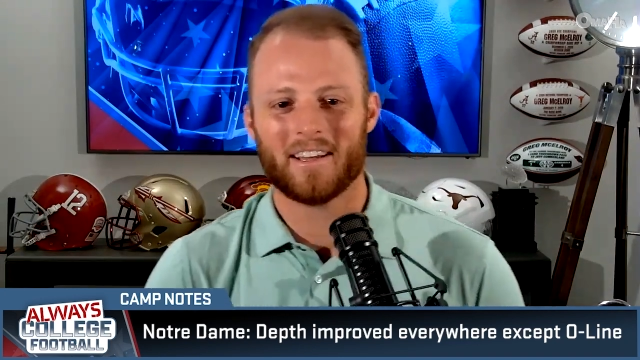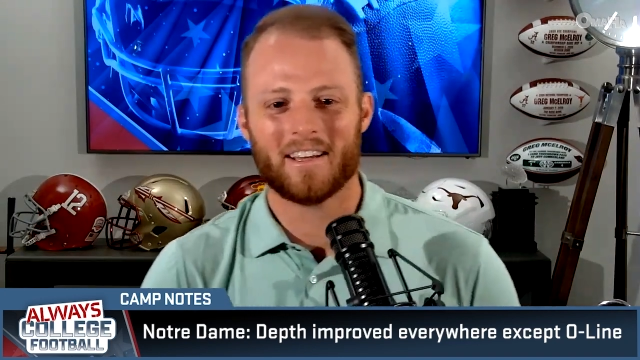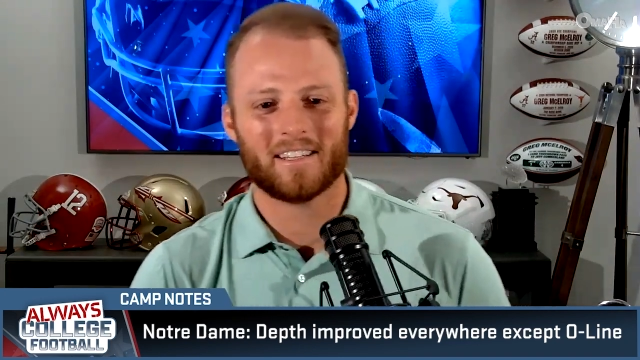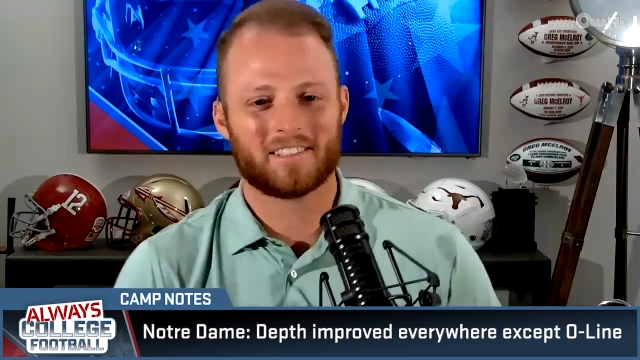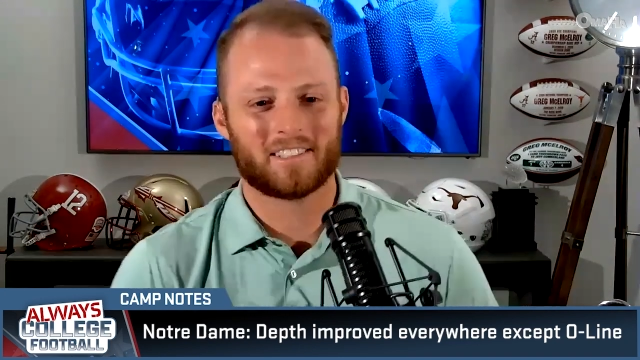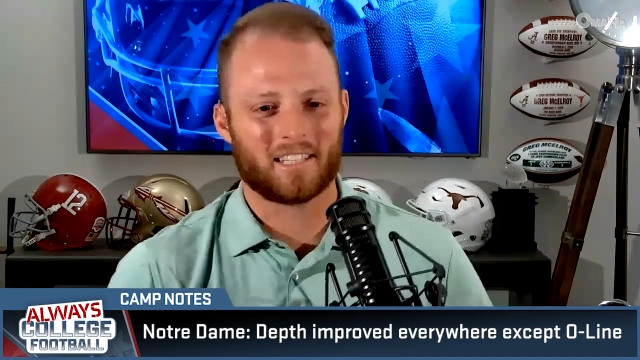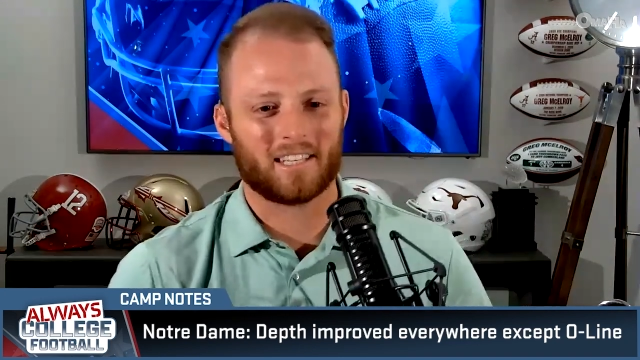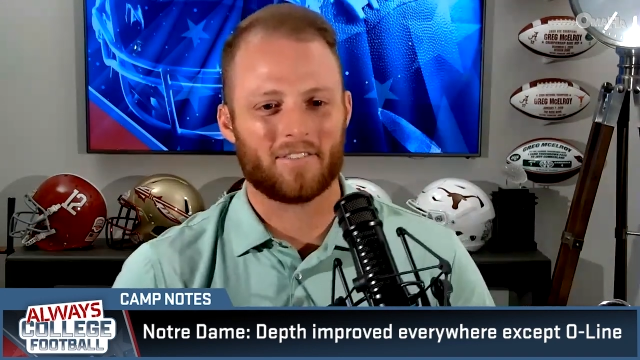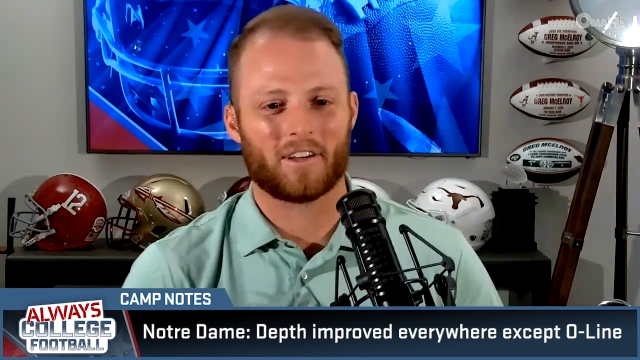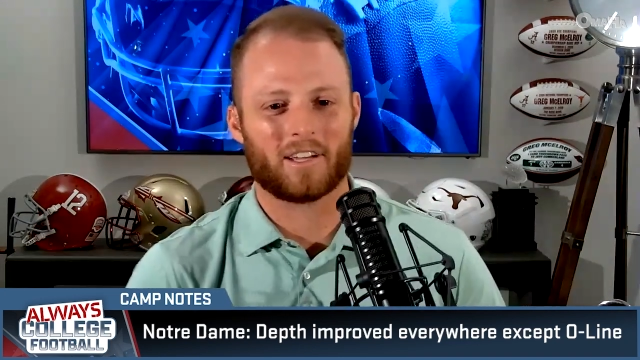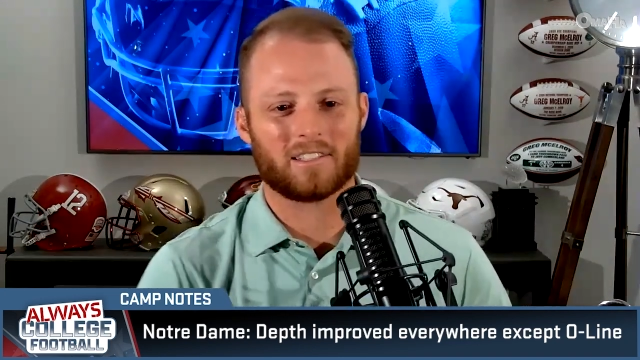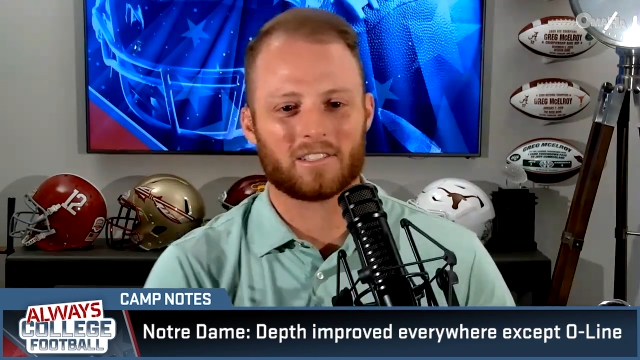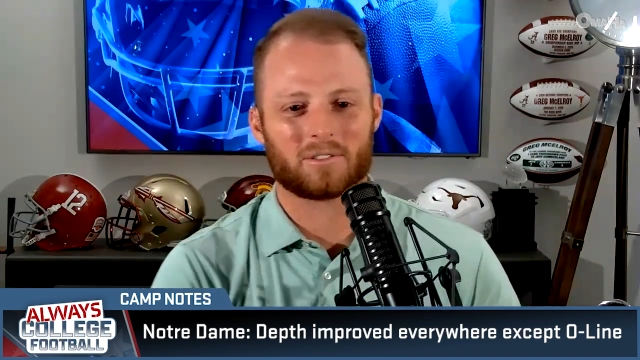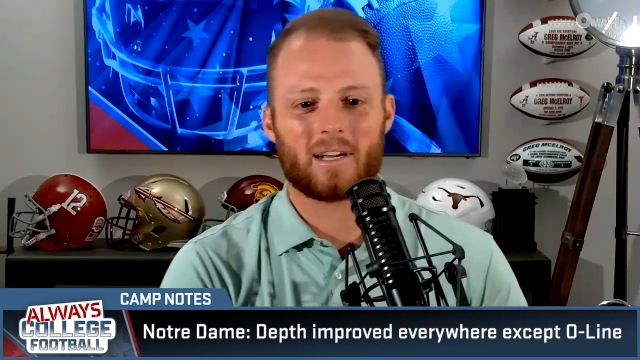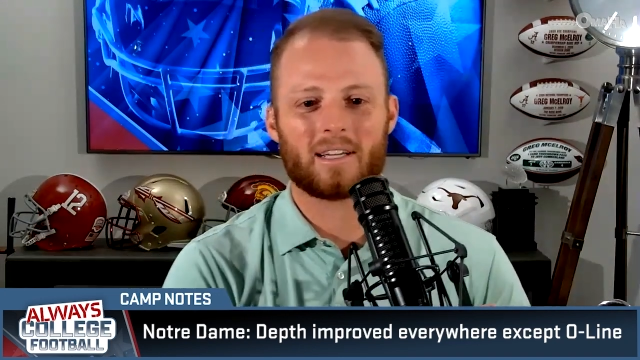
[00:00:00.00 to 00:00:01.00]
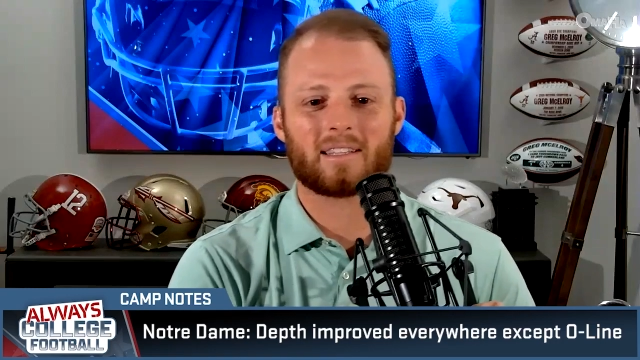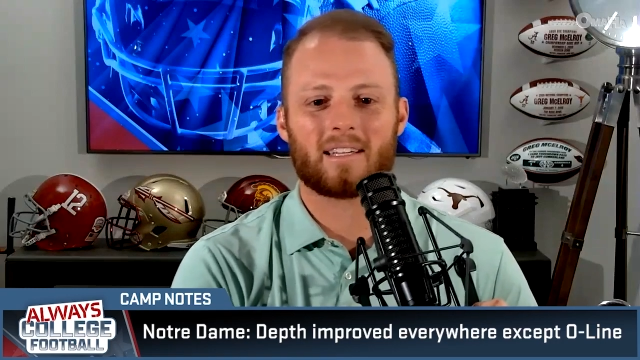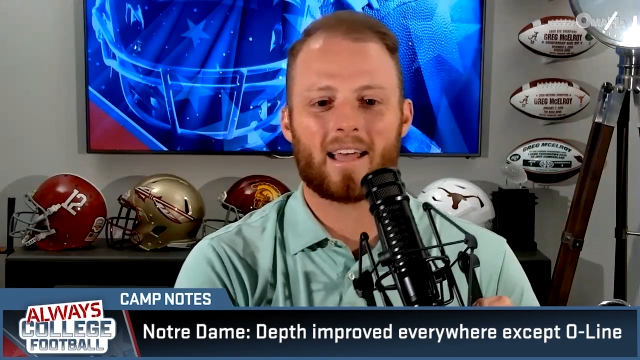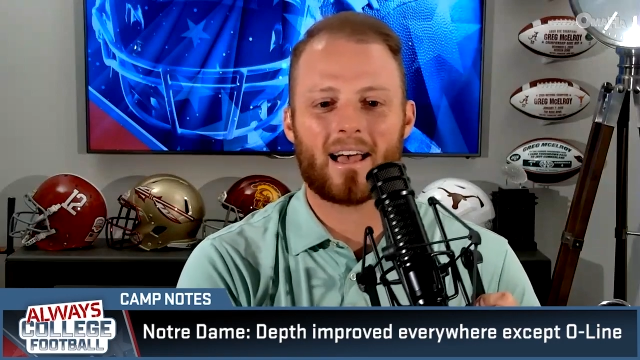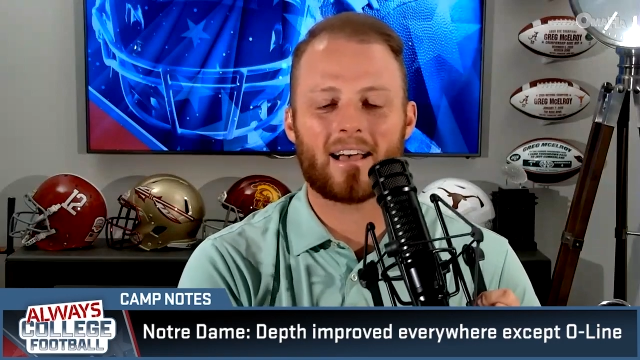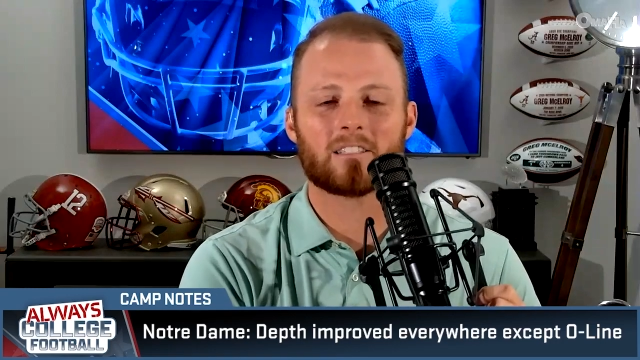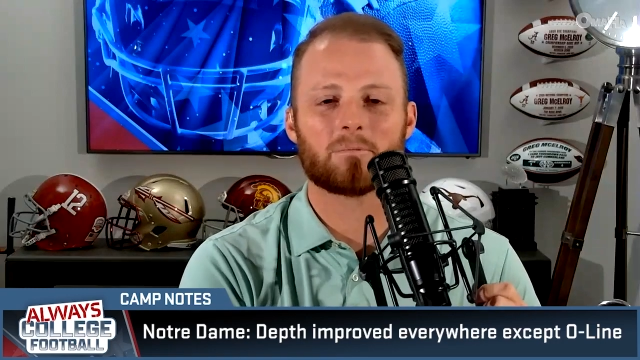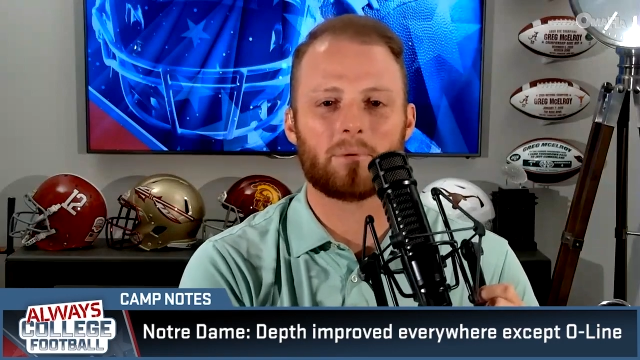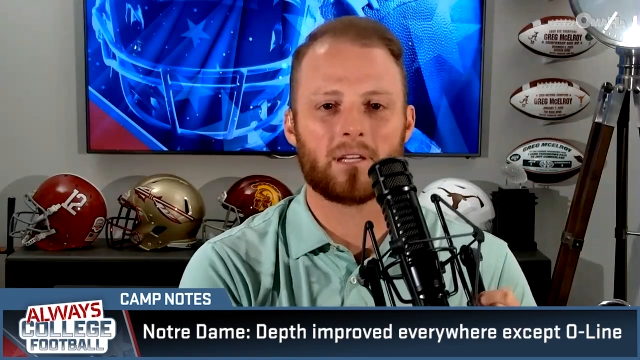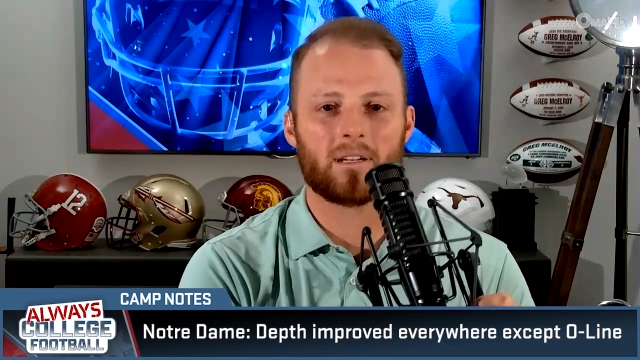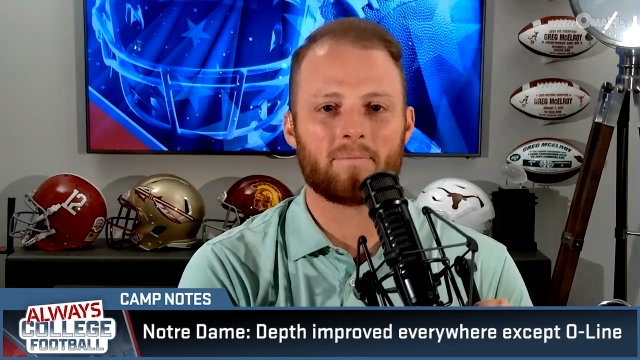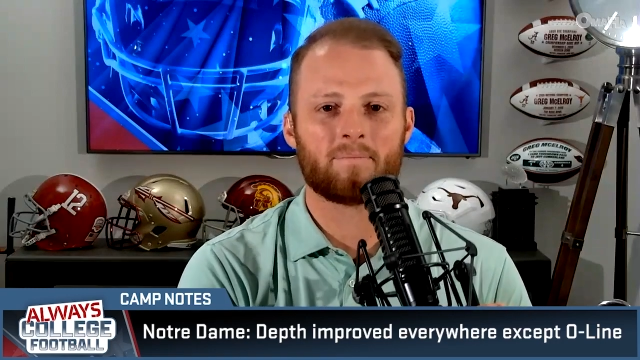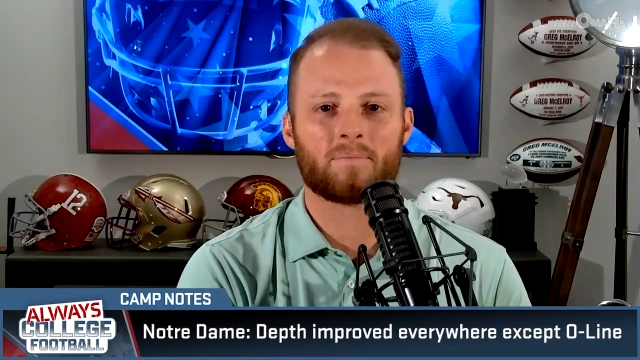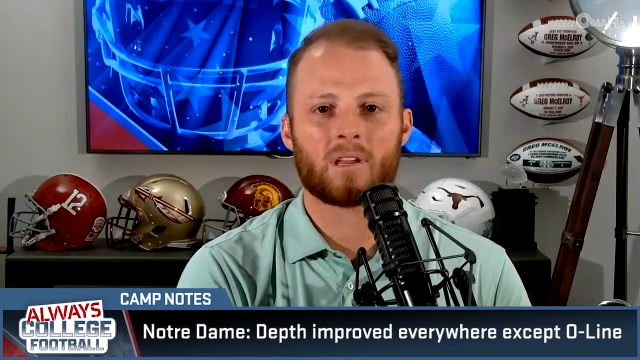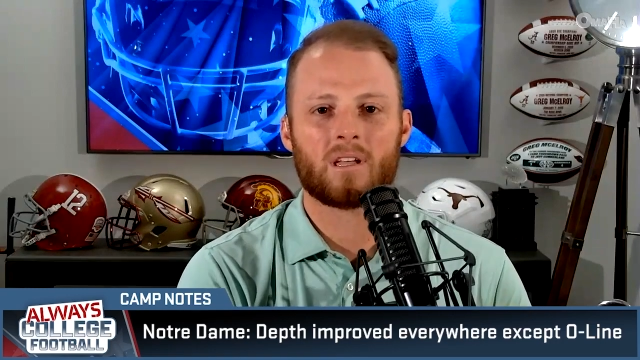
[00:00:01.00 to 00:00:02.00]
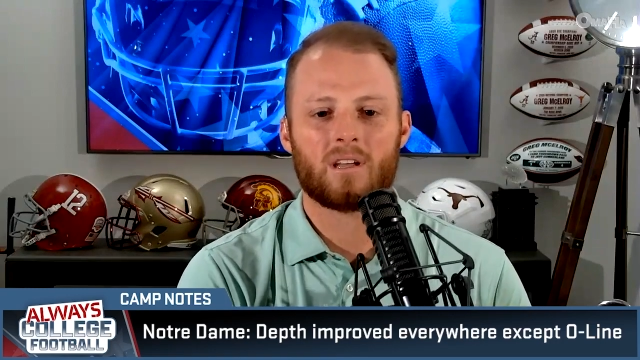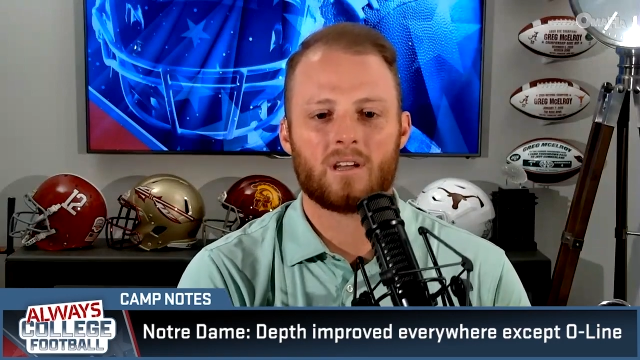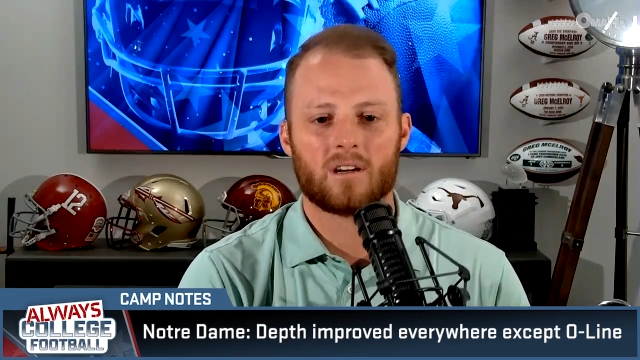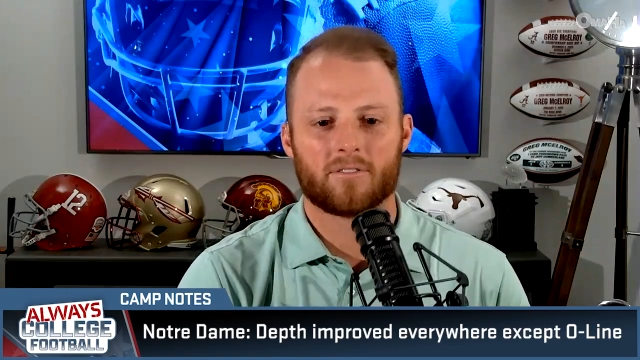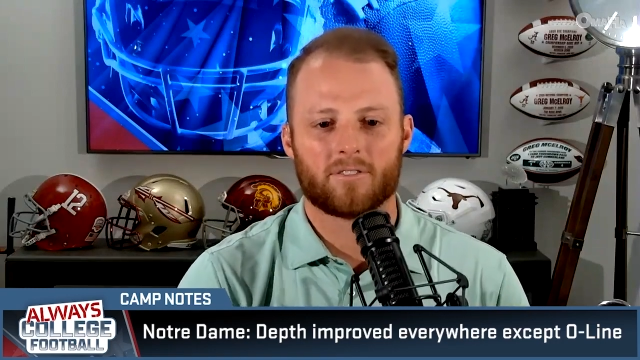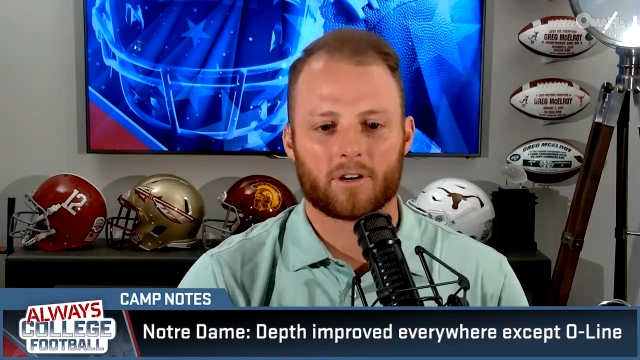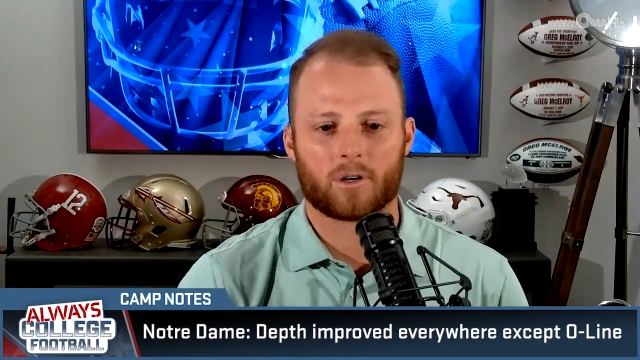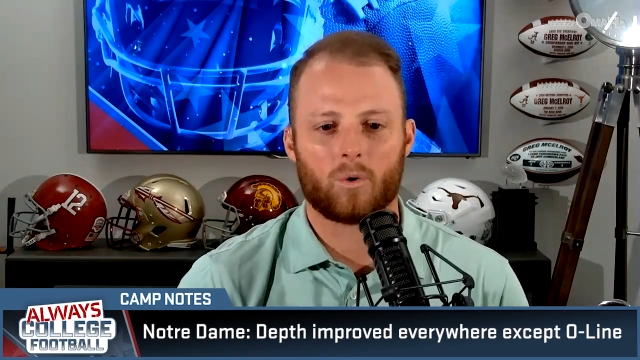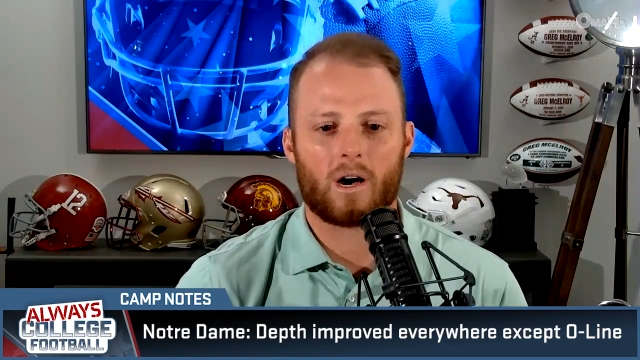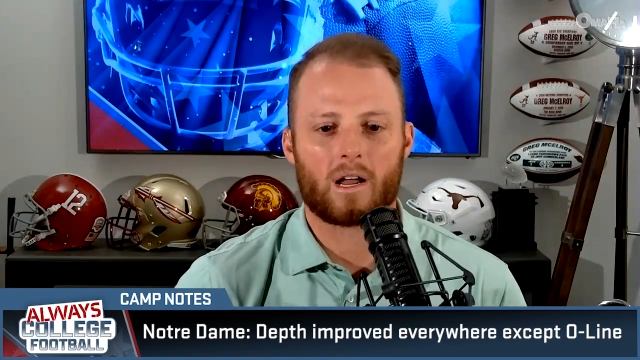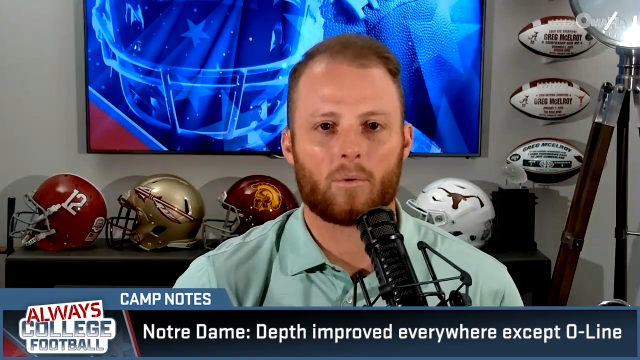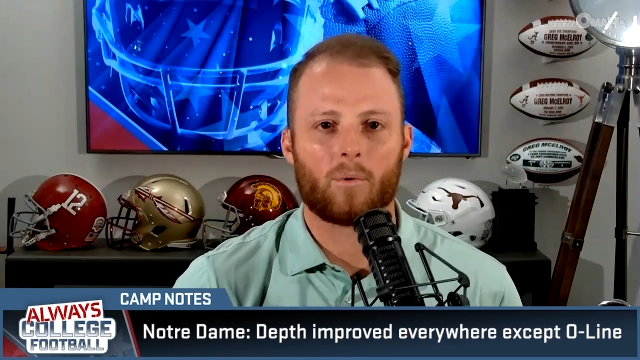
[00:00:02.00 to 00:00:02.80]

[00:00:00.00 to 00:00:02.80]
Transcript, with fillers: strength and has been for quite a